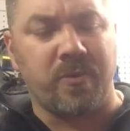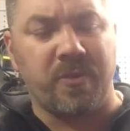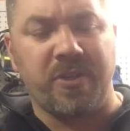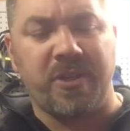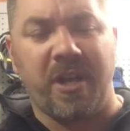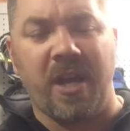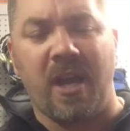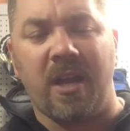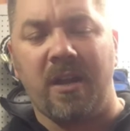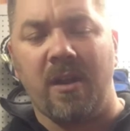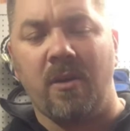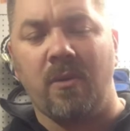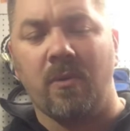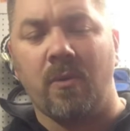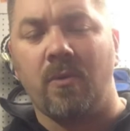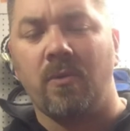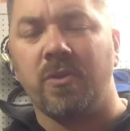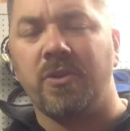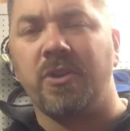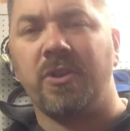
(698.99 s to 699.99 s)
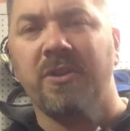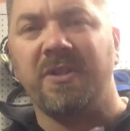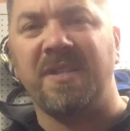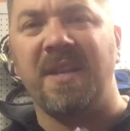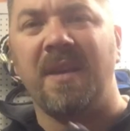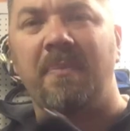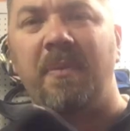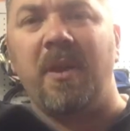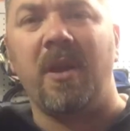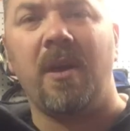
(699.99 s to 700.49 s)
Once you got it on, of course, you can
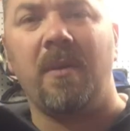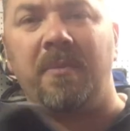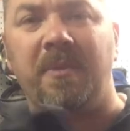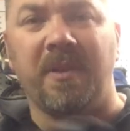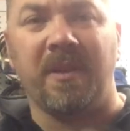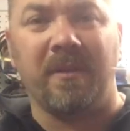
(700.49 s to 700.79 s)
zip it up